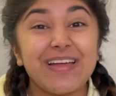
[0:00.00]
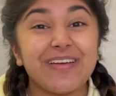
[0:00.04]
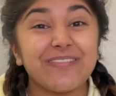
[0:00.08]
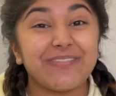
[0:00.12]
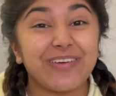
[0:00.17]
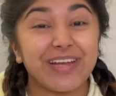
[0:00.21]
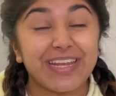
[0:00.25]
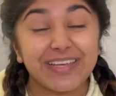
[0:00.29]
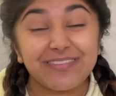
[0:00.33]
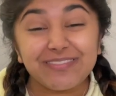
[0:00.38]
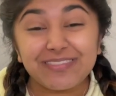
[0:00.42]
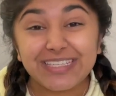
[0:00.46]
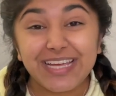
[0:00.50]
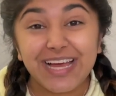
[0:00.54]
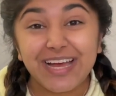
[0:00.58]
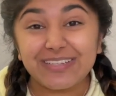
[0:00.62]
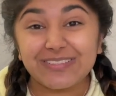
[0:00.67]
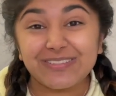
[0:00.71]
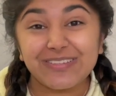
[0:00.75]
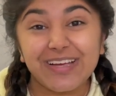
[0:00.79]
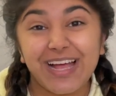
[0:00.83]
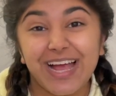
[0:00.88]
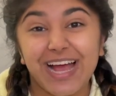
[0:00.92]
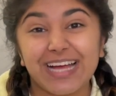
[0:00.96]
My name is
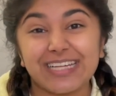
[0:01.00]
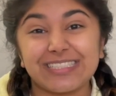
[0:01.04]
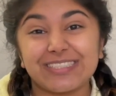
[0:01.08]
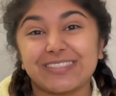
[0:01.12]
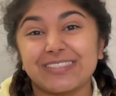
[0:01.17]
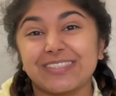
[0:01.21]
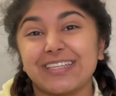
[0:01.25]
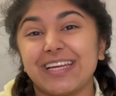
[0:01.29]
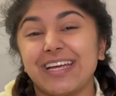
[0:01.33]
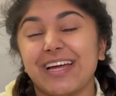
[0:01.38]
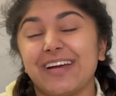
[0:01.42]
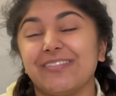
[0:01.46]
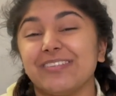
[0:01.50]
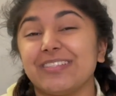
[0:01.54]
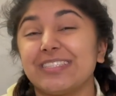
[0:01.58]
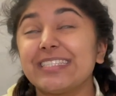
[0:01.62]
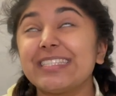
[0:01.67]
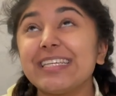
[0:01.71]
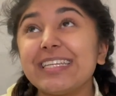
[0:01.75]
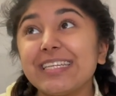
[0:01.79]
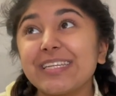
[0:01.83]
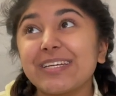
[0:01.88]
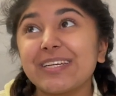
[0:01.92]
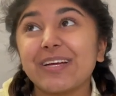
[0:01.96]
Kajal Khatri. I'm a
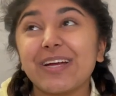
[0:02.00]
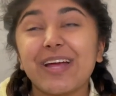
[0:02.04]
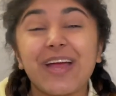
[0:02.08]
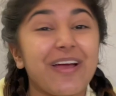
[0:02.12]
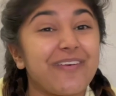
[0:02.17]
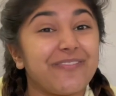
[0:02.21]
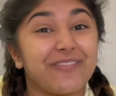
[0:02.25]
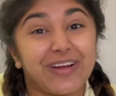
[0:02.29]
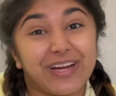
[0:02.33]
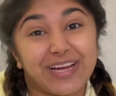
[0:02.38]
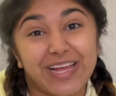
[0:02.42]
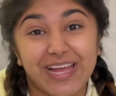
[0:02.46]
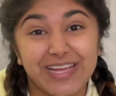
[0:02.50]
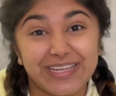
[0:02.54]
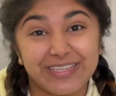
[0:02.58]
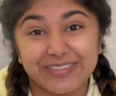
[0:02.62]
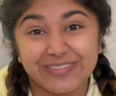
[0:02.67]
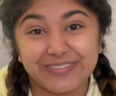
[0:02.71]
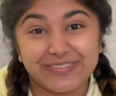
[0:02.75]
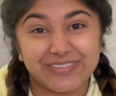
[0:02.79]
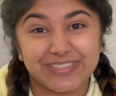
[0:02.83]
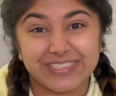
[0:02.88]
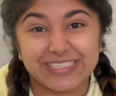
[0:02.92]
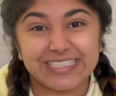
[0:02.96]
senior at Marquette
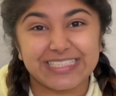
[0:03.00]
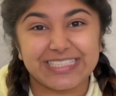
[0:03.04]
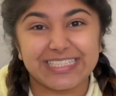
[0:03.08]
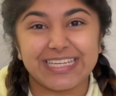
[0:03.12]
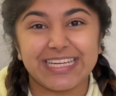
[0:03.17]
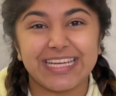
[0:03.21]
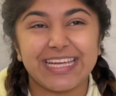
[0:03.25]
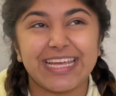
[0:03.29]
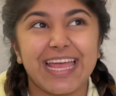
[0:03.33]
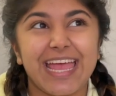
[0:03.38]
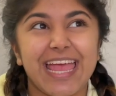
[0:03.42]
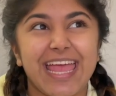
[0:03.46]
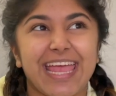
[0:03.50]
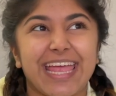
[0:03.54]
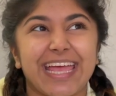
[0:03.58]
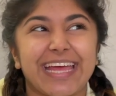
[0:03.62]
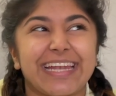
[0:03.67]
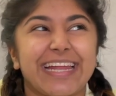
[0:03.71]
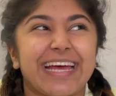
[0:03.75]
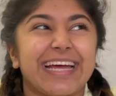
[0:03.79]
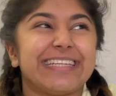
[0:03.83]
University and